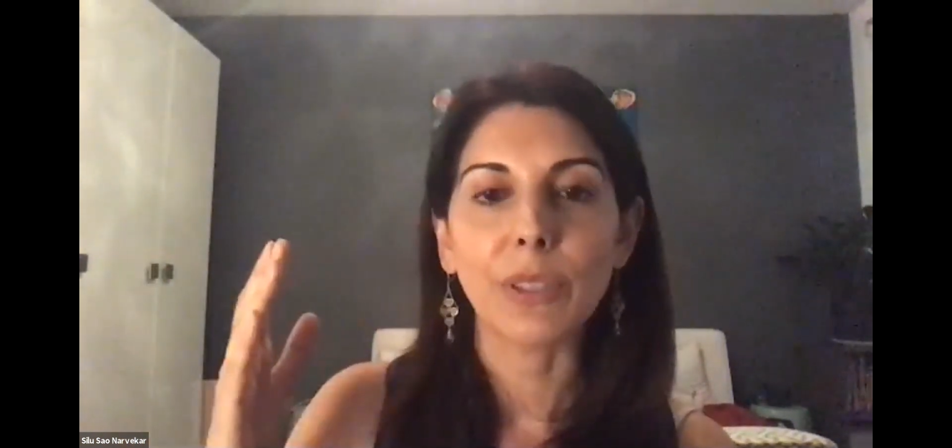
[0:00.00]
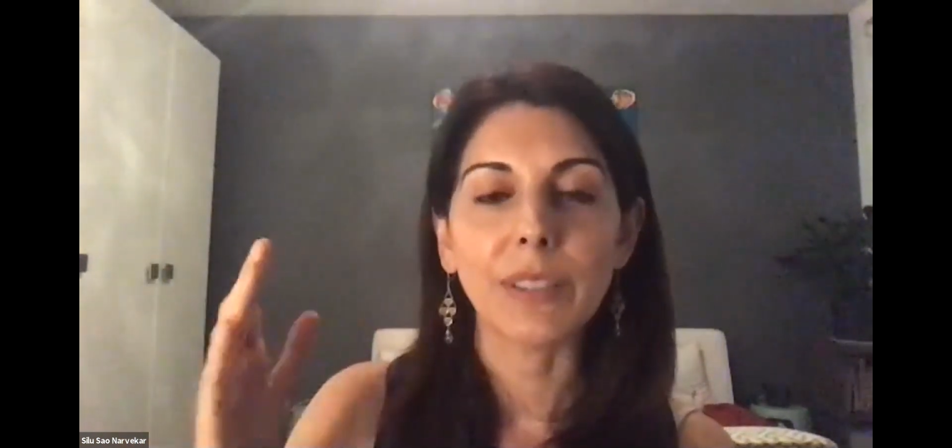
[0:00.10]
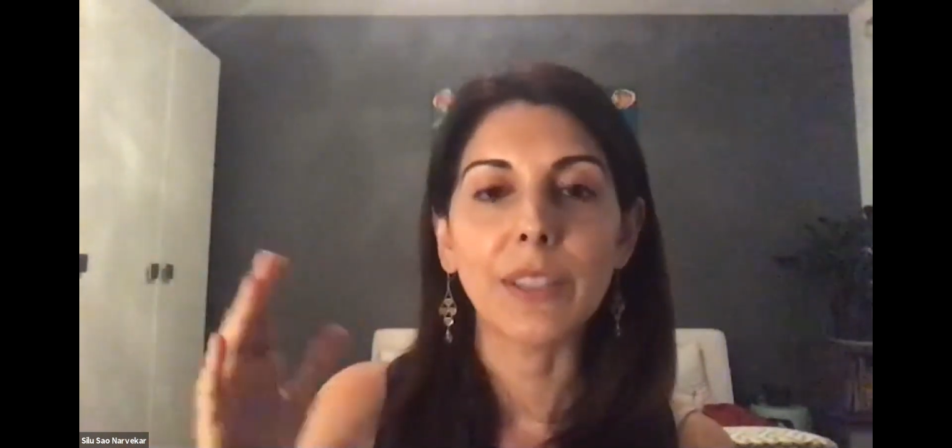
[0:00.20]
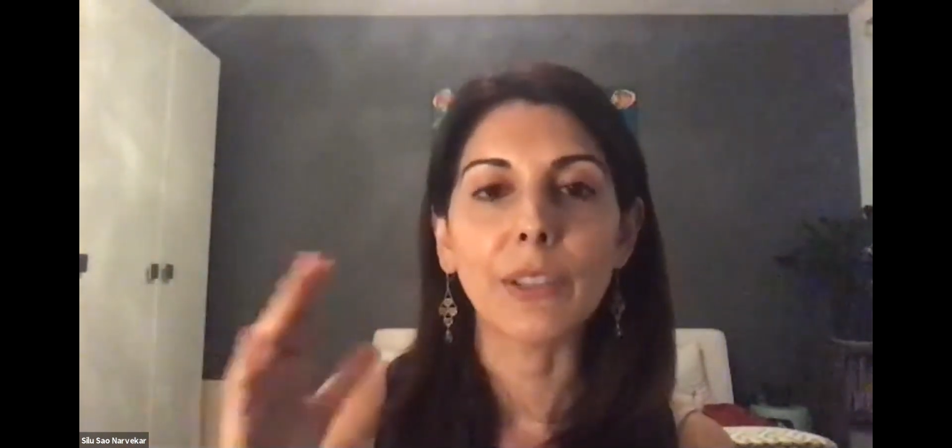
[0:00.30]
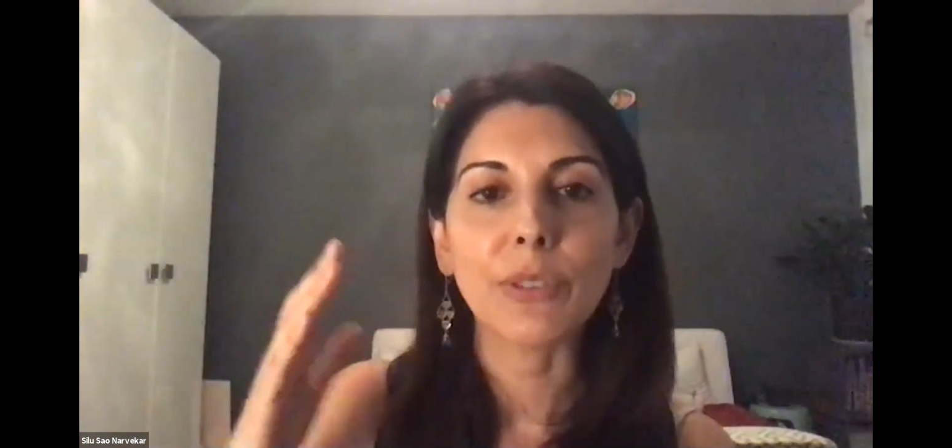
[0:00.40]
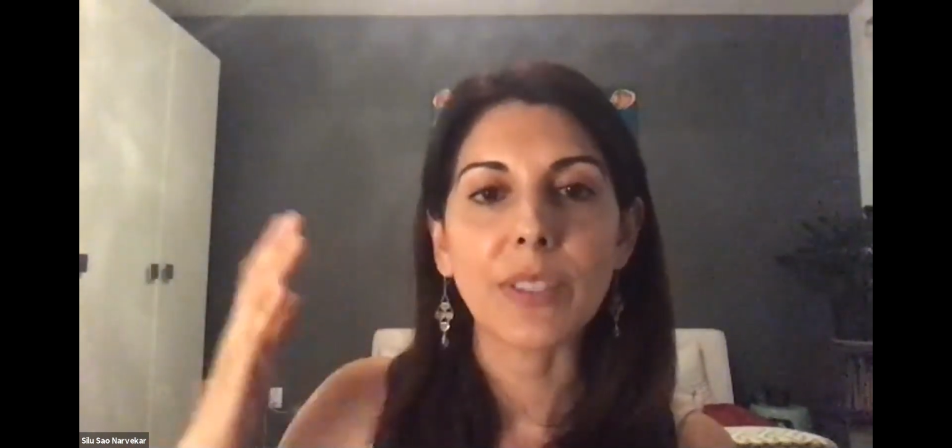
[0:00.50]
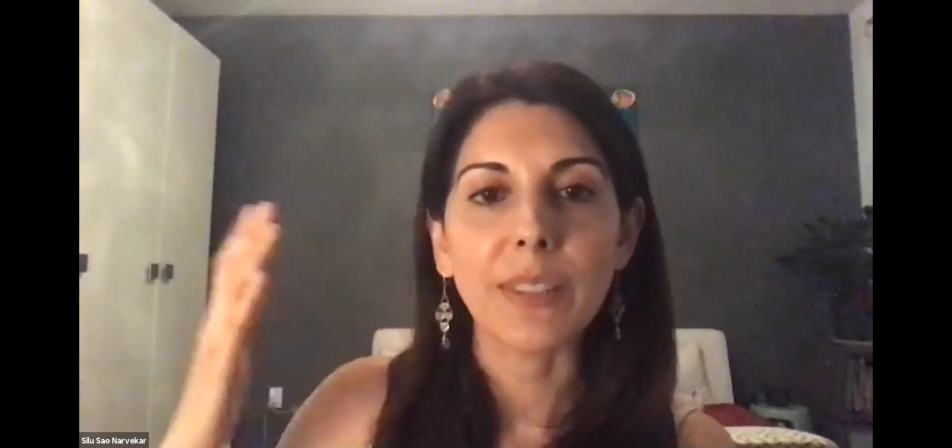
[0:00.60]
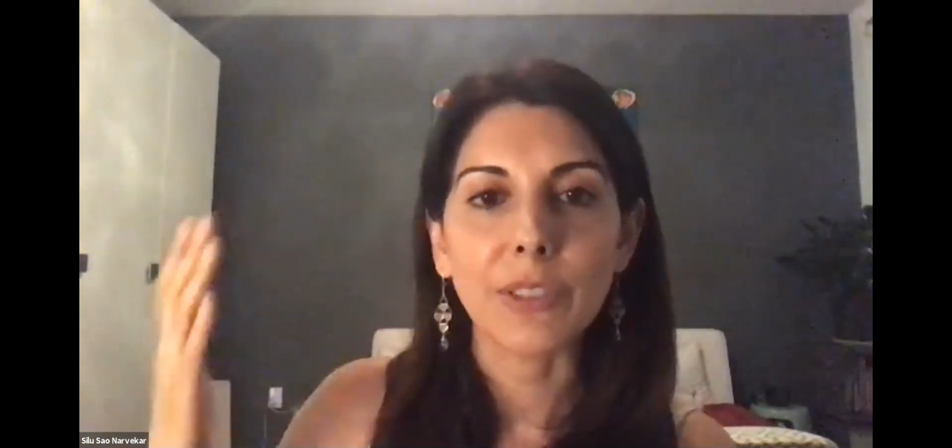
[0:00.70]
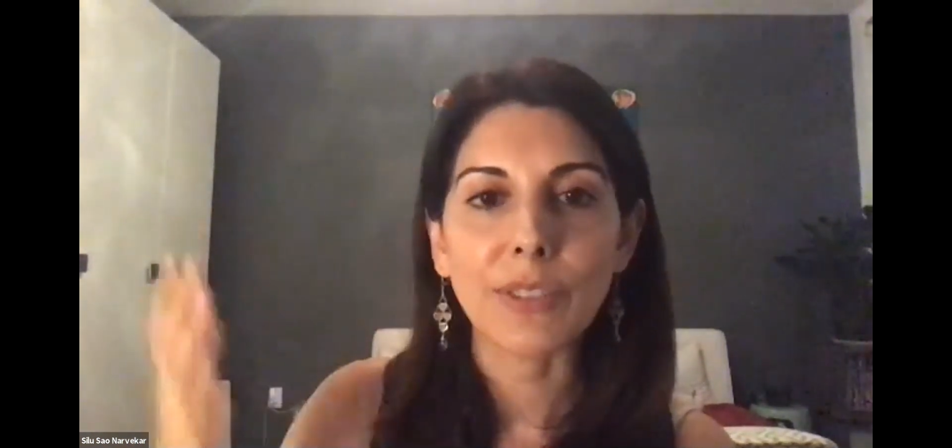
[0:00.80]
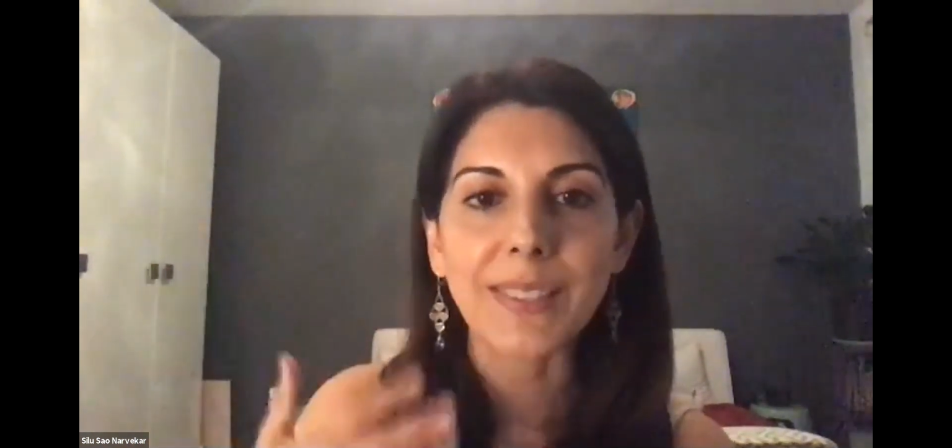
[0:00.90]
there's
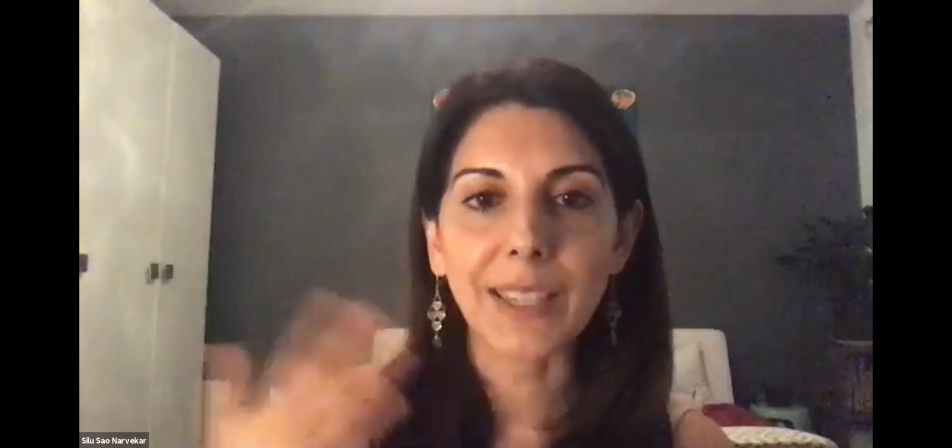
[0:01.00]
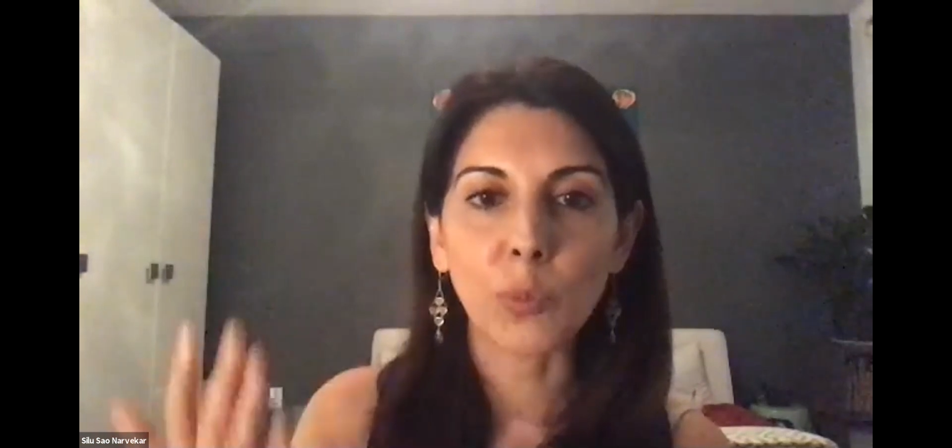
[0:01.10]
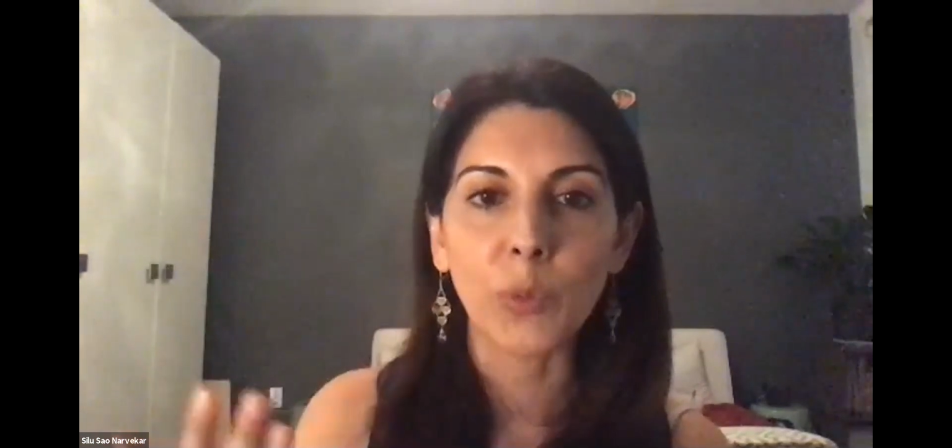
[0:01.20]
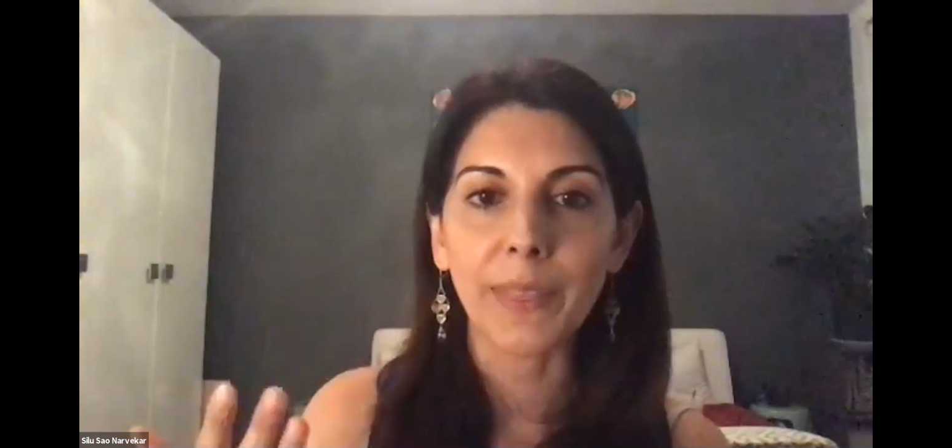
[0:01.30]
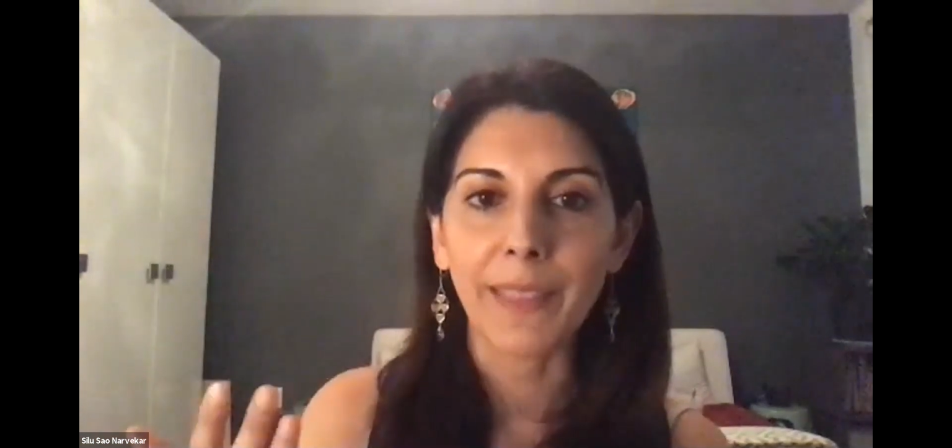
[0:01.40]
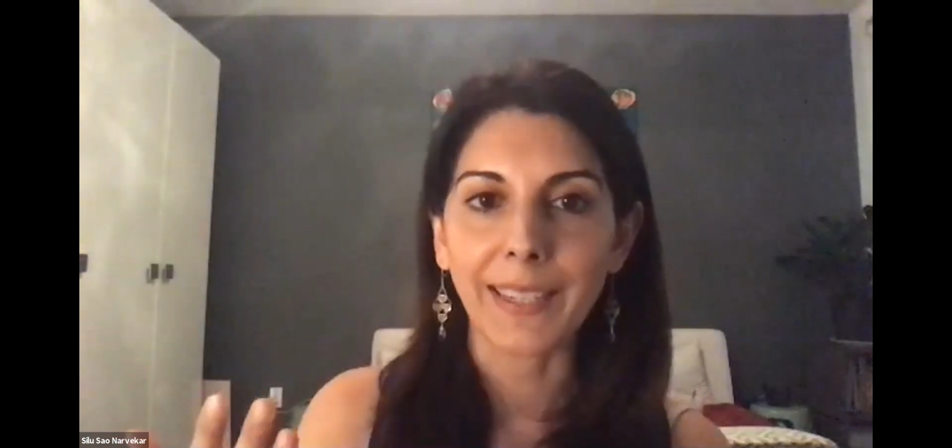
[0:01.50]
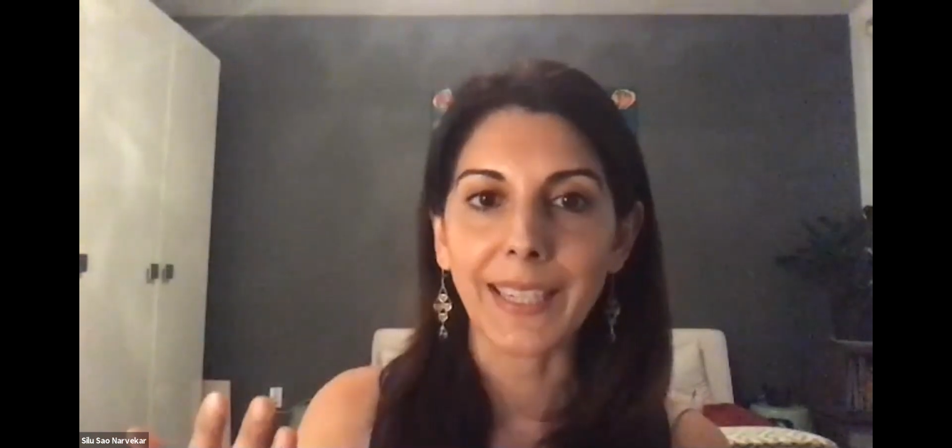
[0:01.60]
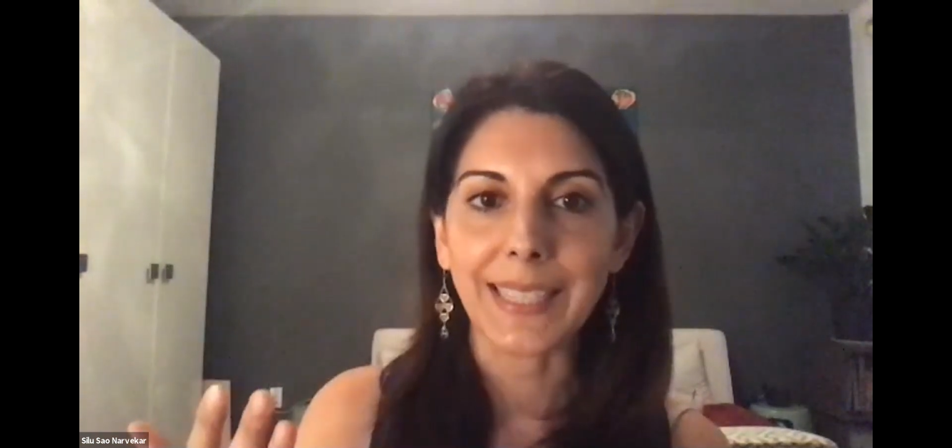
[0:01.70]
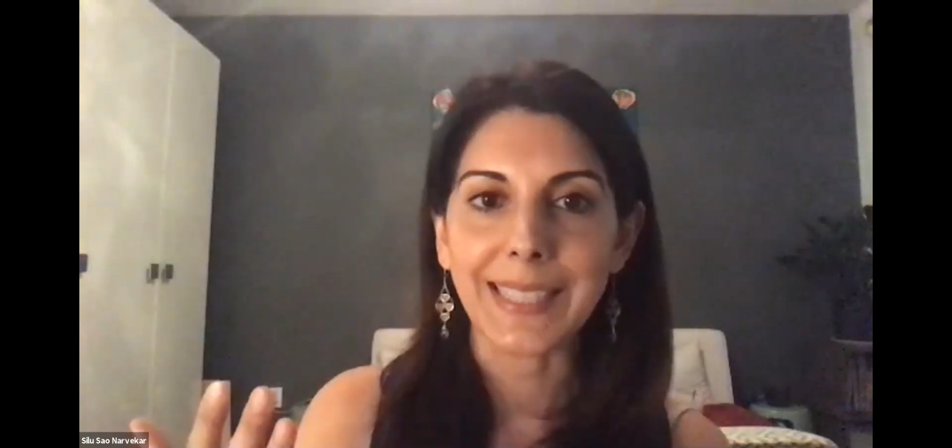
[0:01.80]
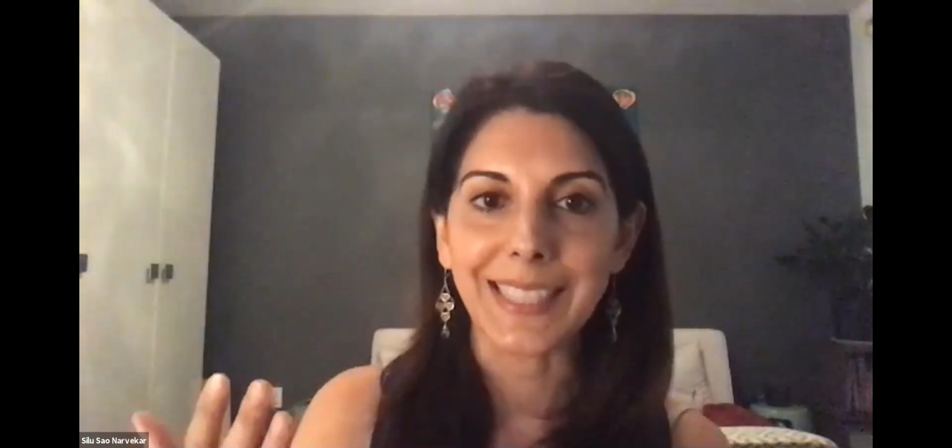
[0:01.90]
a second wind that kicks in.